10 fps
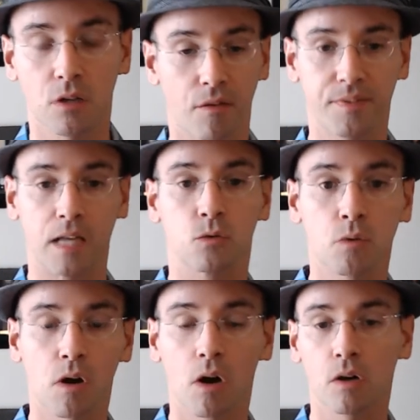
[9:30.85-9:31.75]
of that
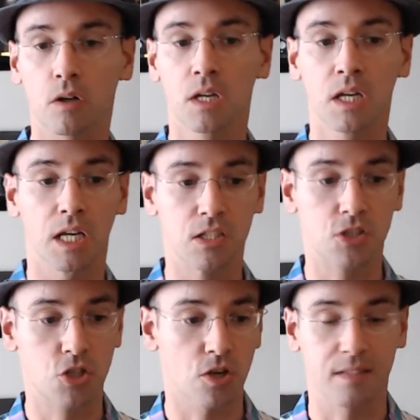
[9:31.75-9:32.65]
work, it's
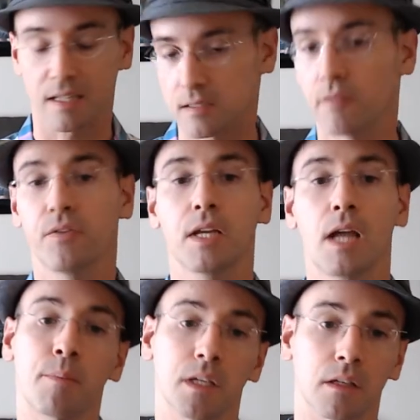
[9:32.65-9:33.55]
just there's something
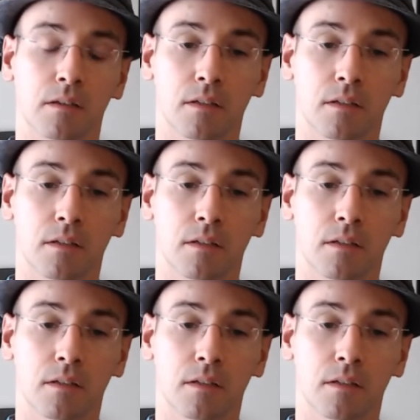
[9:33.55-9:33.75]
happening,